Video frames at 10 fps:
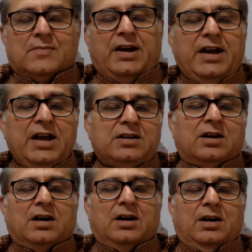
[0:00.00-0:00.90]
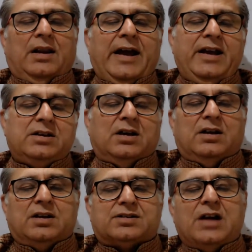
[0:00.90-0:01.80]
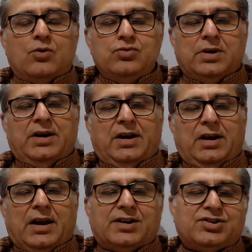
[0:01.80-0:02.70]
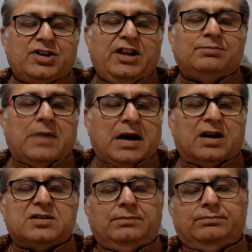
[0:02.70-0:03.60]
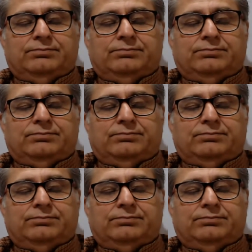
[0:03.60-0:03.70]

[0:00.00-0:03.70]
Heat, light, sound, electricity, magnetism.